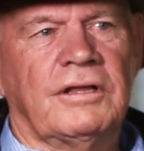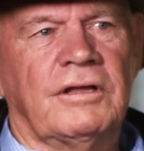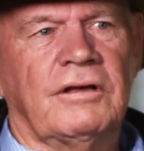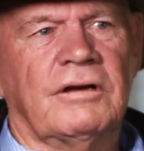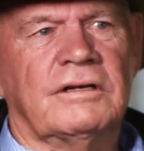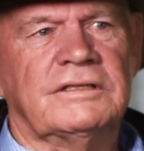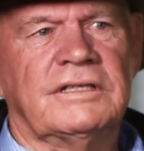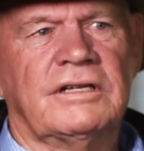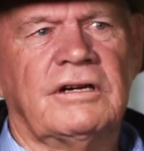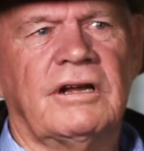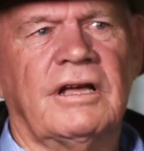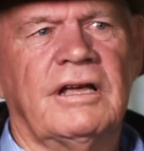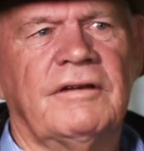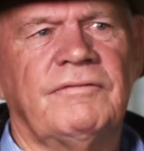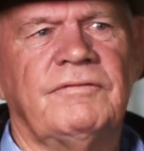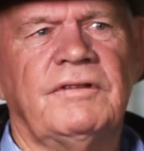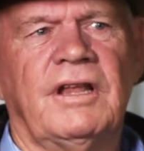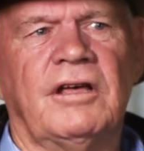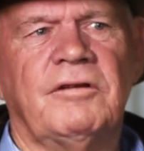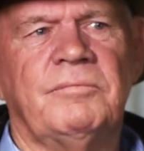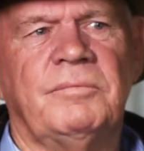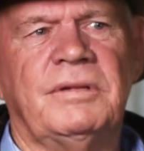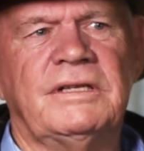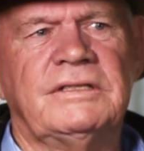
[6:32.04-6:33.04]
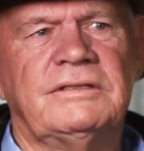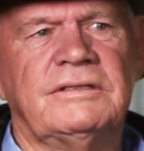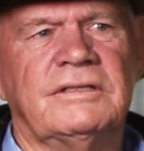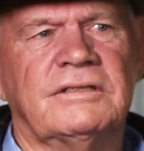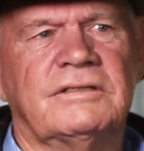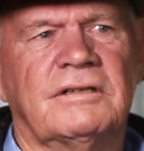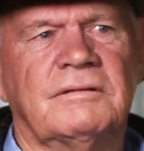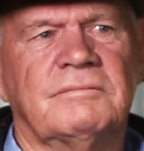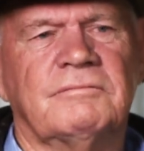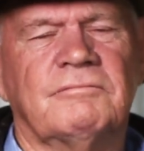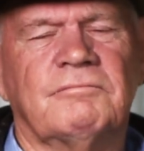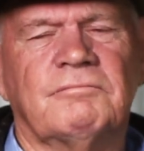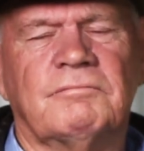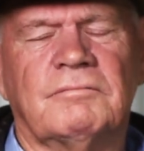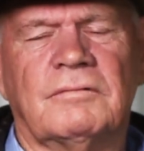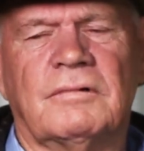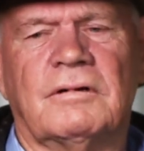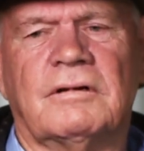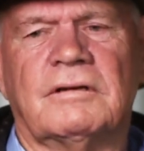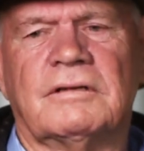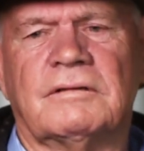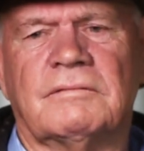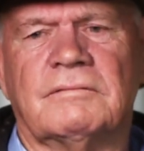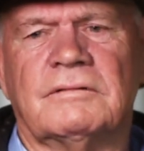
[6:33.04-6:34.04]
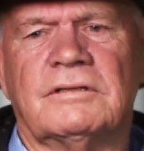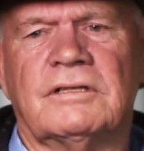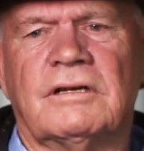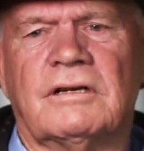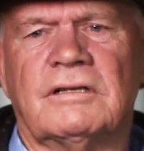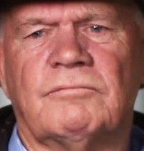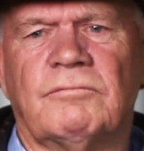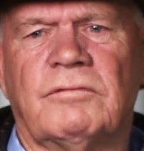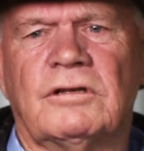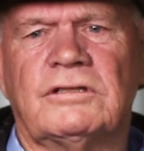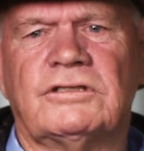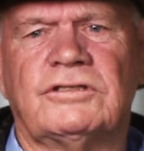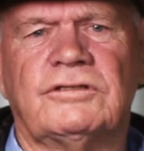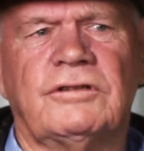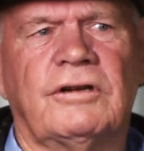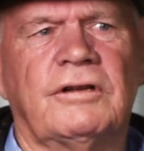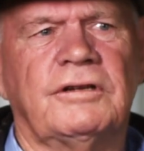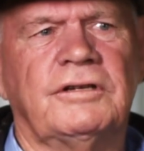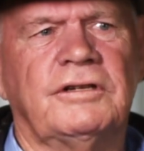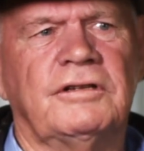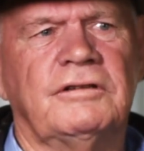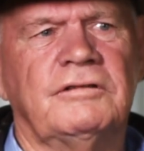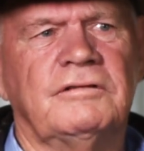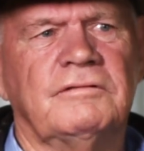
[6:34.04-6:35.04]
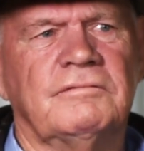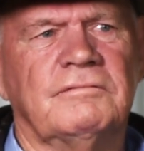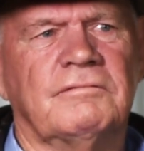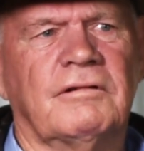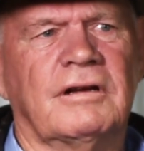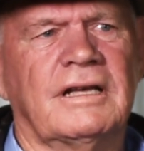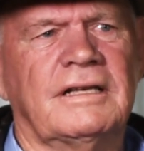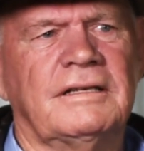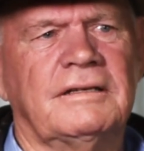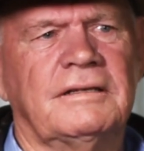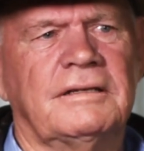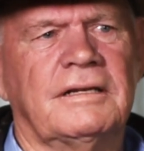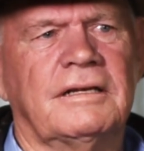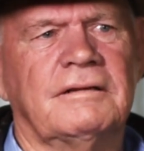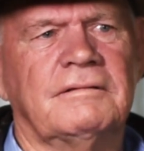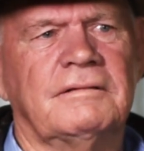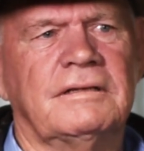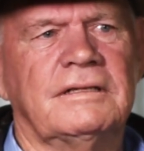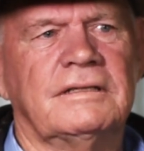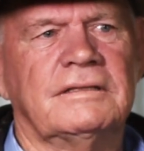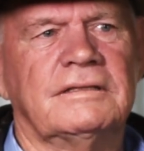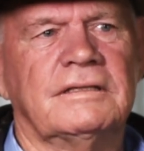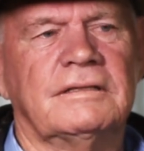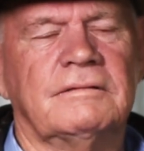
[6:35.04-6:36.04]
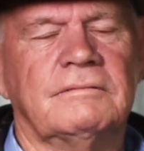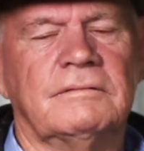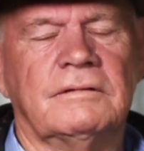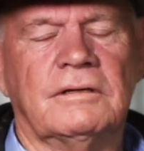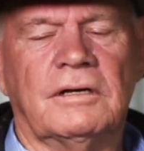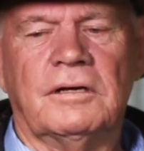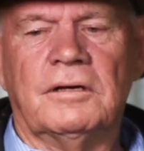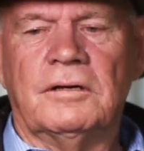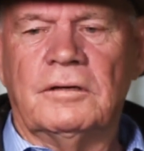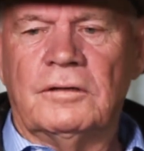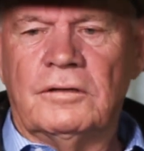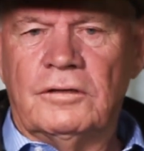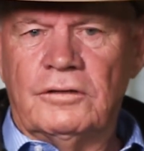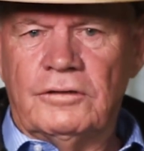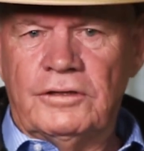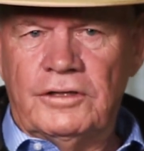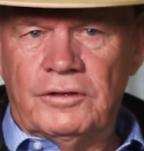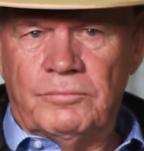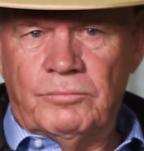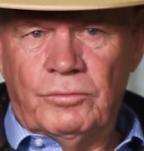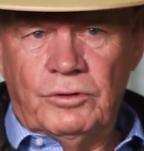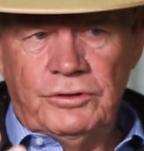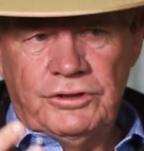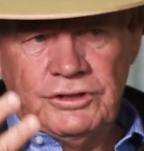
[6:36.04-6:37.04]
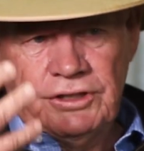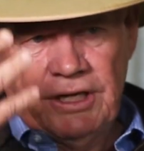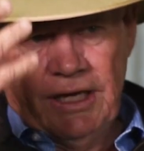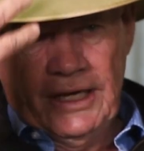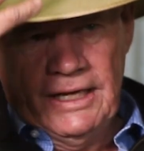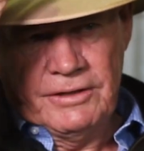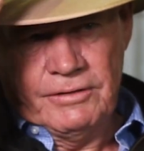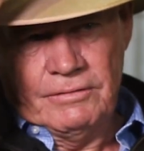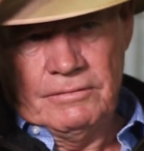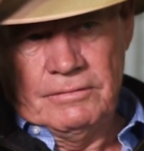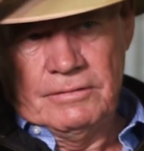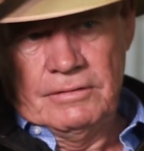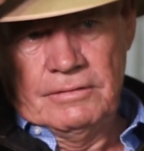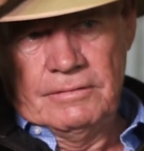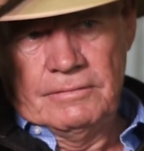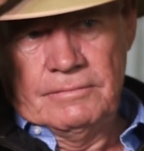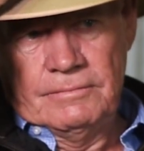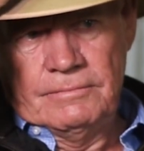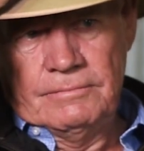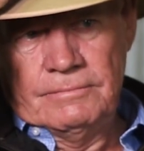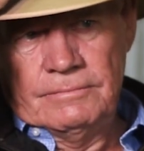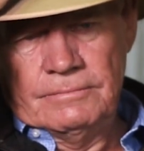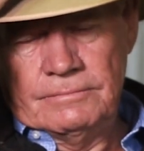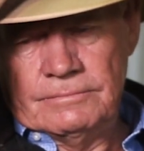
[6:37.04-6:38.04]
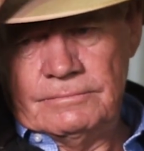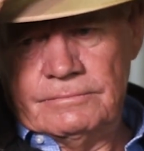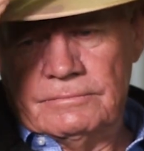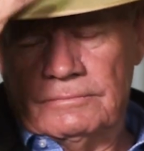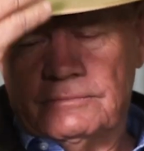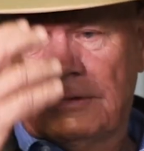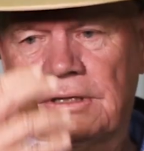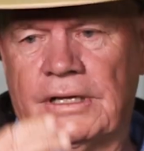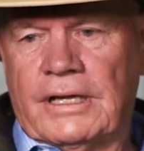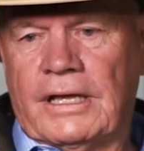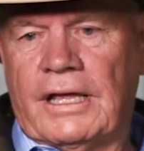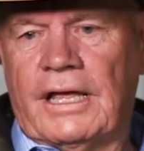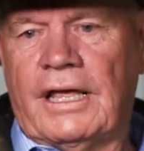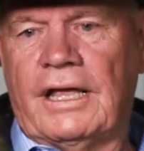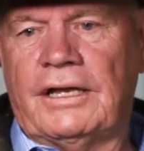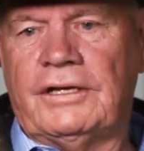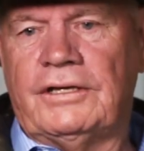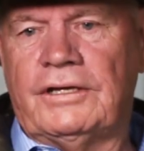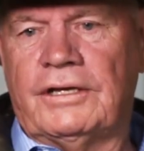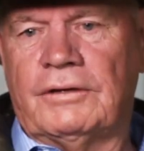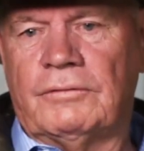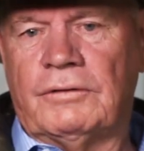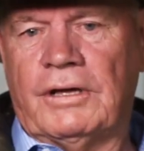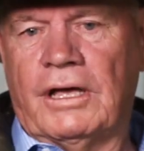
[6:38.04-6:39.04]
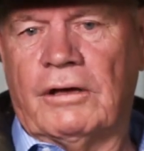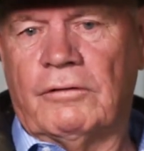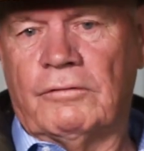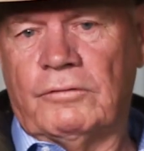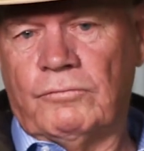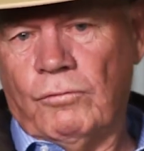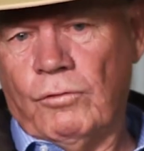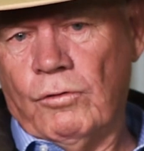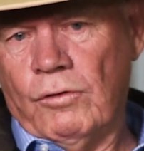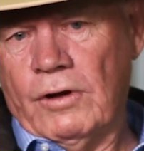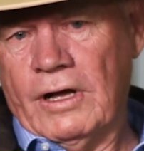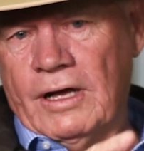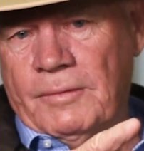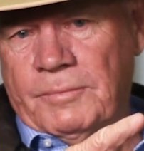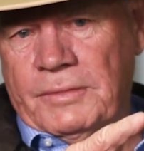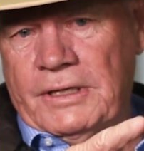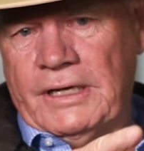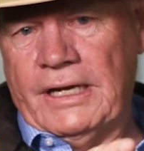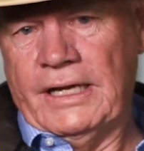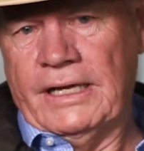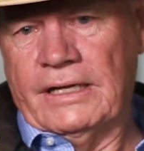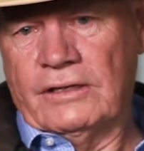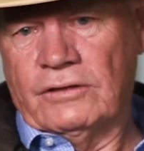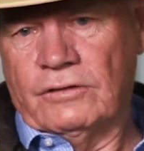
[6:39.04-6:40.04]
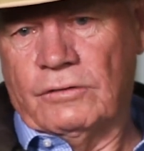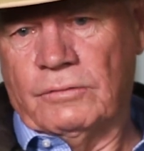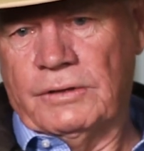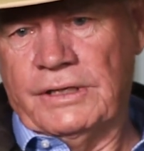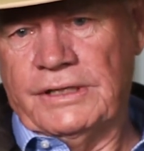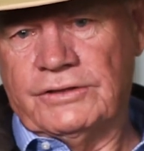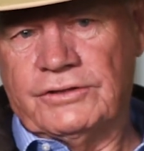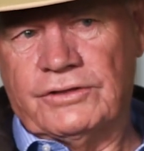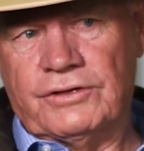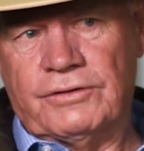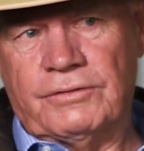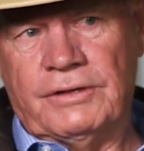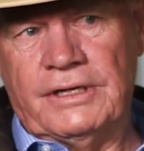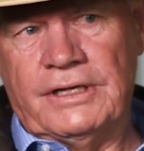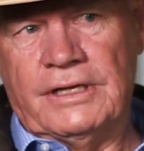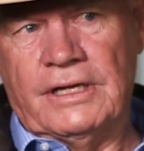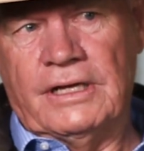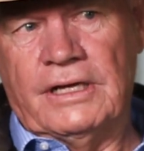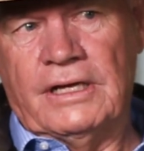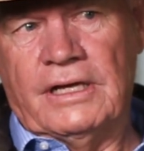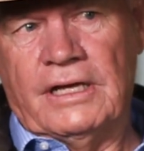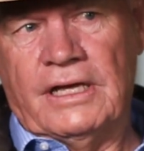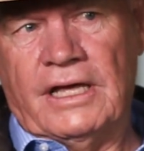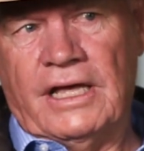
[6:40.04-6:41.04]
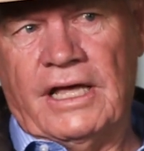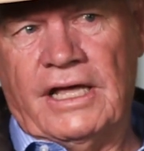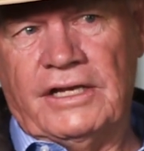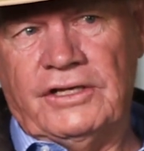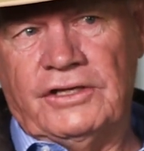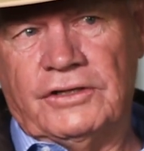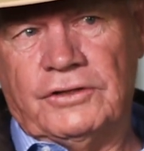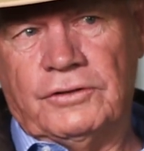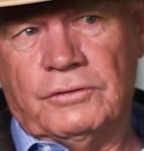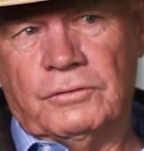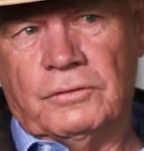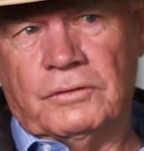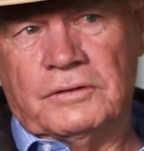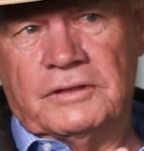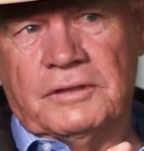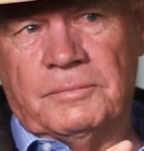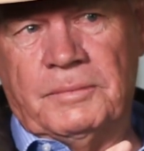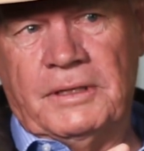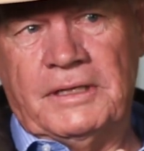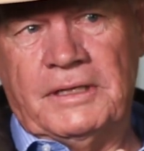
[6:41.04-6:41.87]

of the guys said, "I have no business. What should I do, Ray?" And he said, "You put your hat on, and you go and walk up and down Queen Street, and you talk to